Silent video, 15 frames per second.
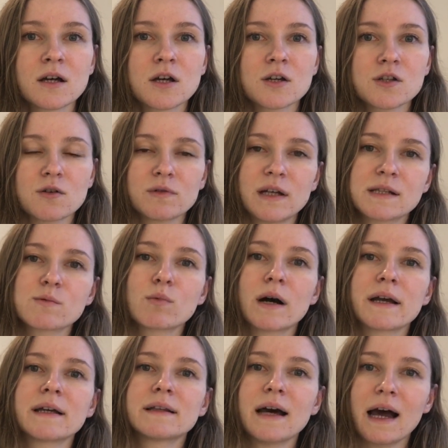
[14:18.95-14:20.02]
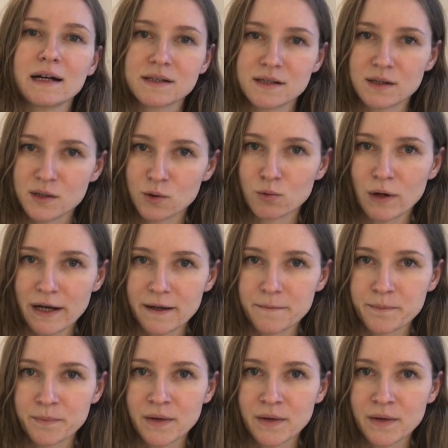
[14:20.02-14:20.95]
so that's why it acts this way.